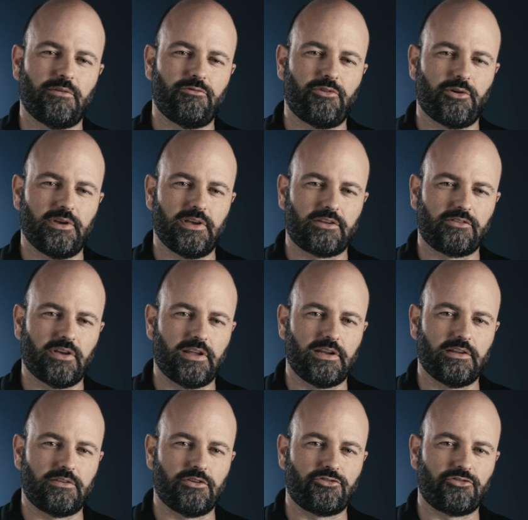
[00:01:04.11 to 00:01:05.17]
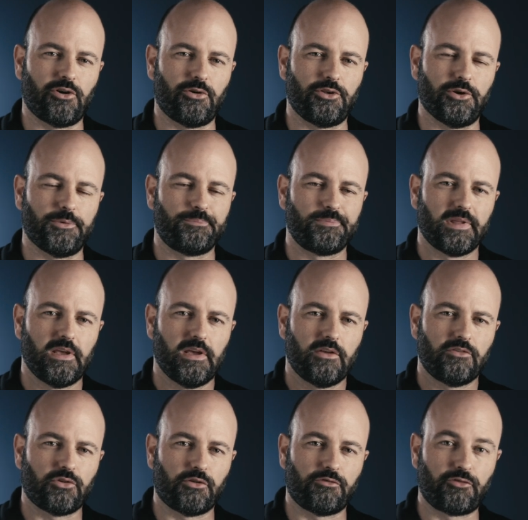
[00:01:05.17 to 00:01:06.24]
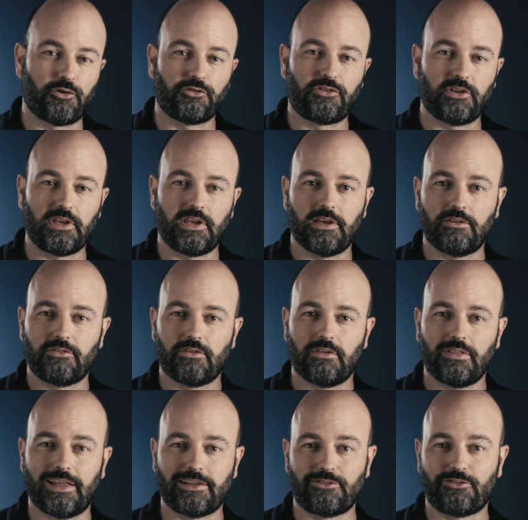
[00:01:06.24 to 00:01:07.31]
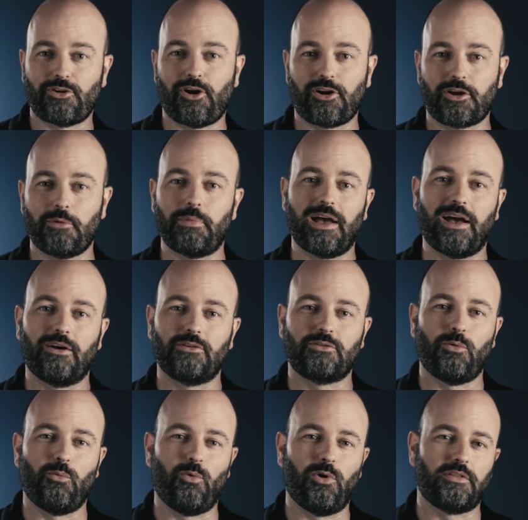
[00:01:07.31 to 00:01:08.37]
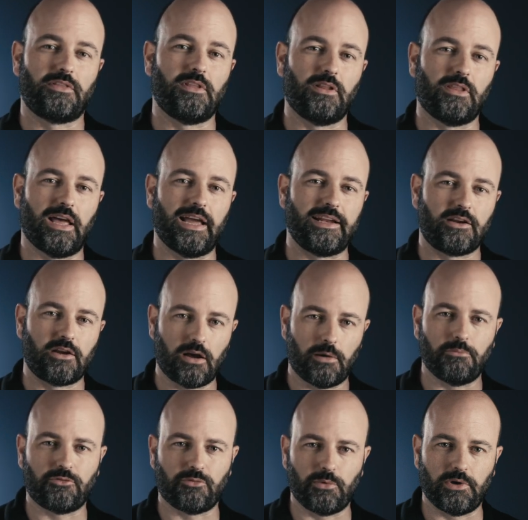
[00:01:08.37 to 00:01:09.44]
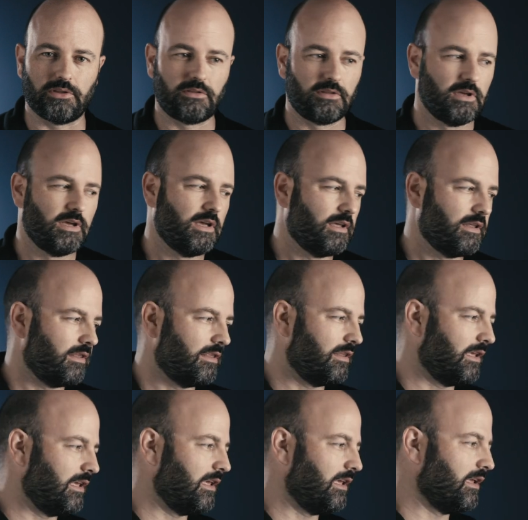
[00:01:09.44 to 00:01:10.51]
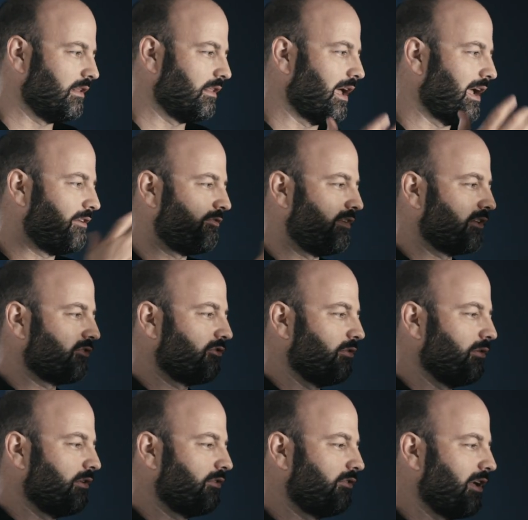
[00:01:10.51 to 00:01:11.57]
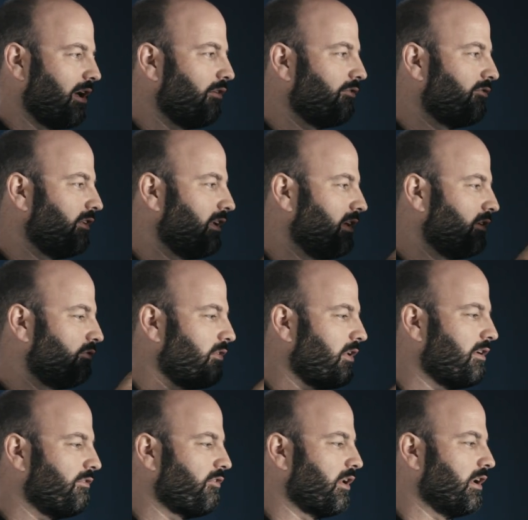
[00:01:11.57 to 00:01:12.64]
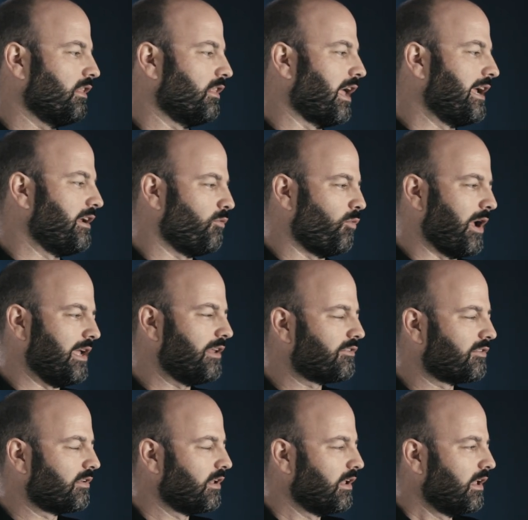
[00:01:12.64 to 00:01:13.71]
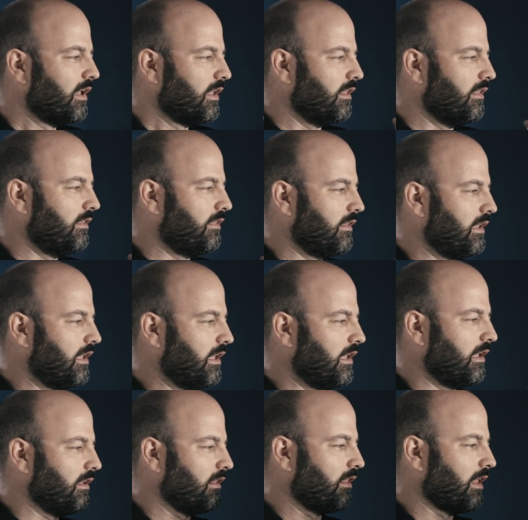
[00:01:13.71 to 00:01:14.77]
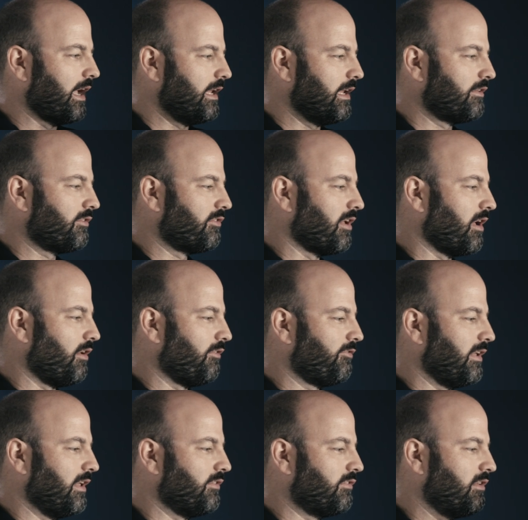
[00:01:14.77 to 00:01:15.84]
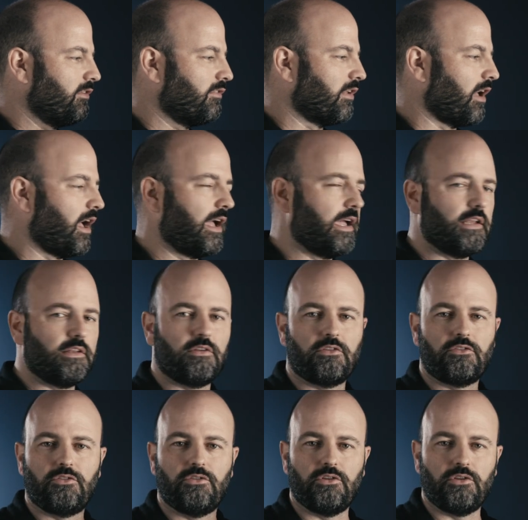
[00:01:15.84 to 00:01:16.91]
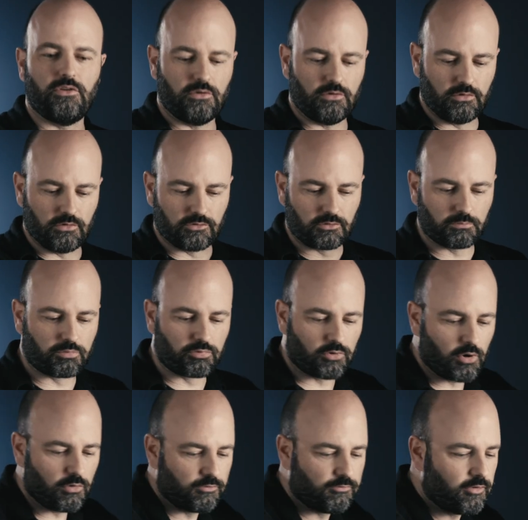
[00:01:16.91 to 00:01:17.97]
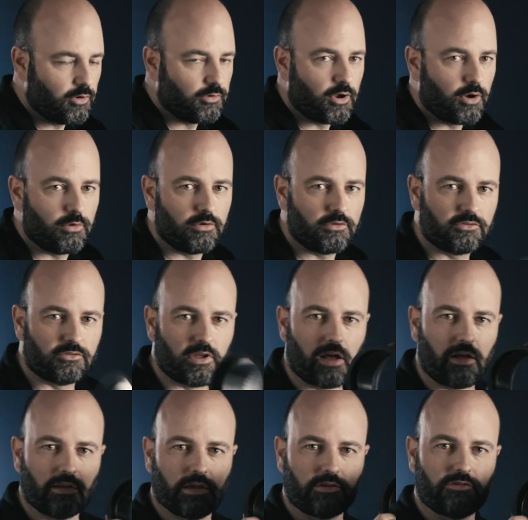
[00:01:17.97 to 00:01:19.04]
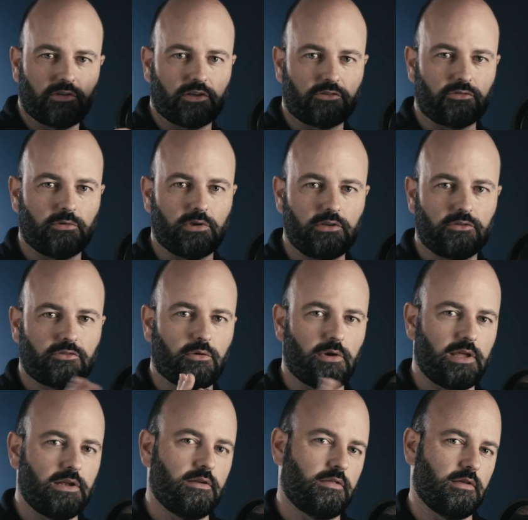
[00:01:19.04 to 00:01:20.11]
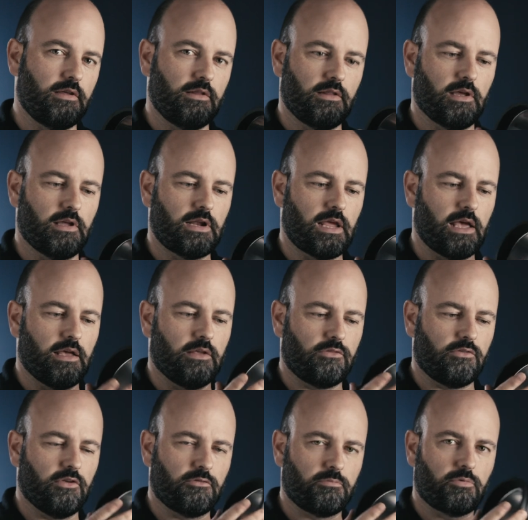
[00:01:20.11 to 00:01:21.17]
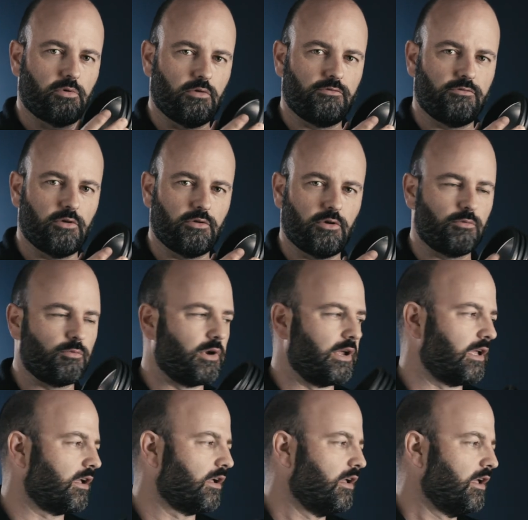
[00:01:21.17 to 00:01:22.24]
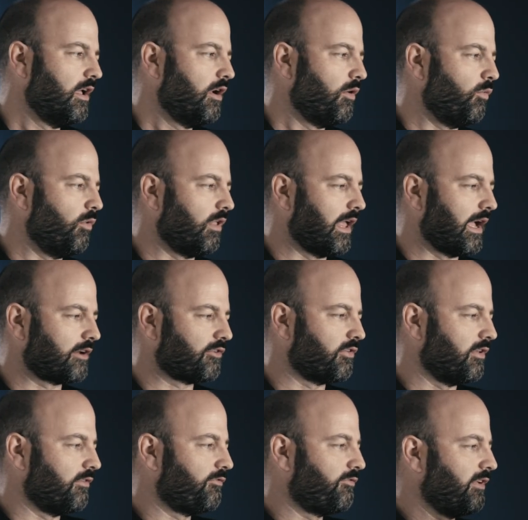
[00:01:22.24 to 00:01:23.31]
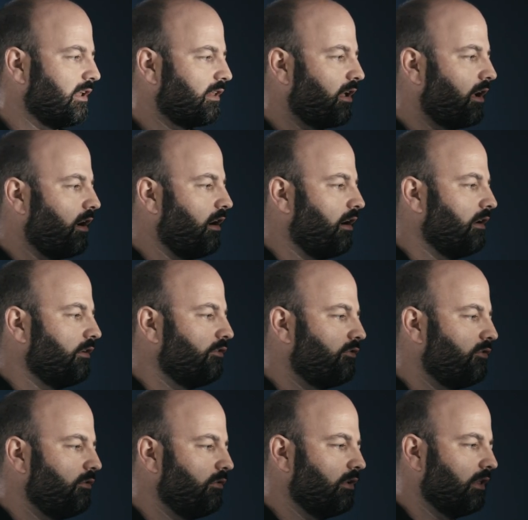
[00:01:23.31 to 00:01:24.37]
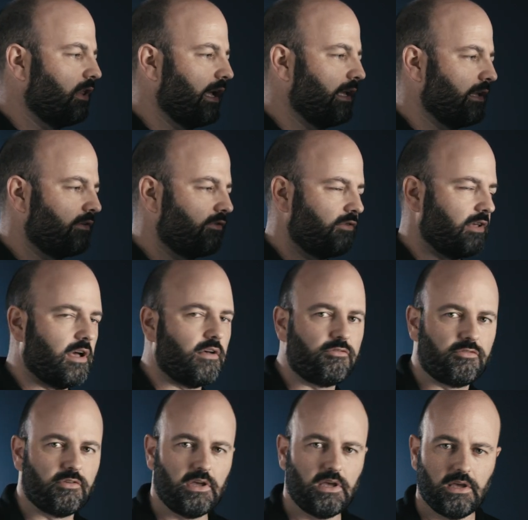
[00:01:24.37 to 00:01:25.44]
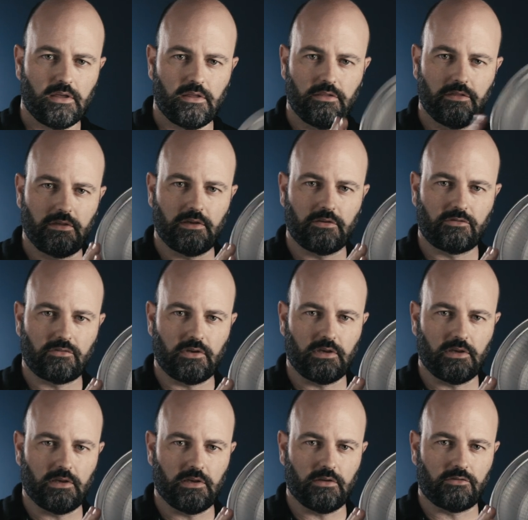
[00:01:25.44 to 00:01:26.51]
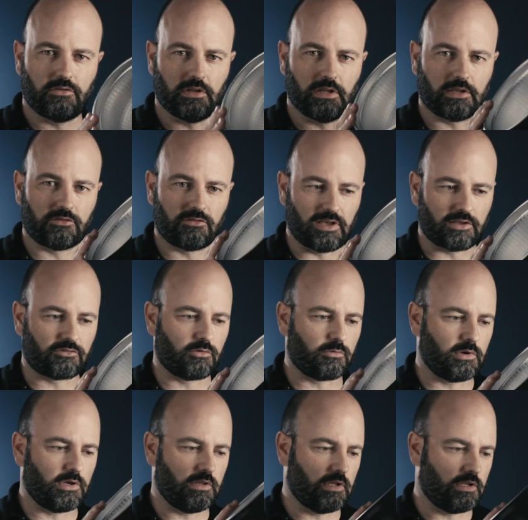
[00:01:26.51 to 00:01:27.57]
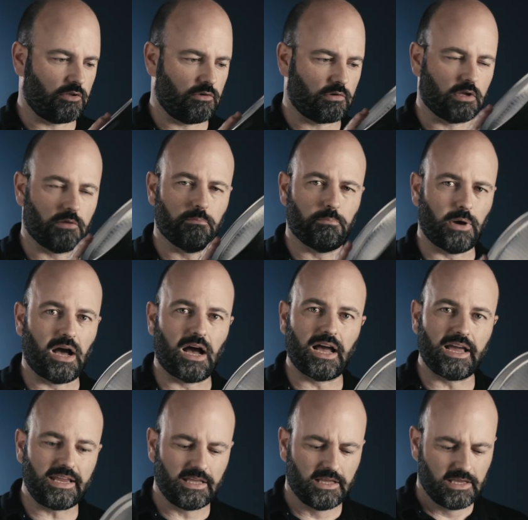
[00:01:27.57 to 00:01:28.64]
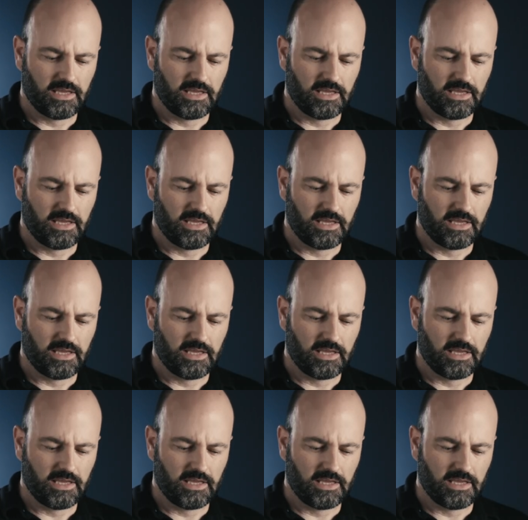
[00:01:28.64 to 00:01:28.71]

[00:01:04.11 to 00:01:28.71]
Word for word: I'm very excited to show you. So the first thing is let's talk about what the light comes with. The light fixture itself is very, very lightweight. The light itself is designed to use Profoto style accessories. So anything that has this Profoto ring will actually fit onto the light itself. This is an accessory that you can buy,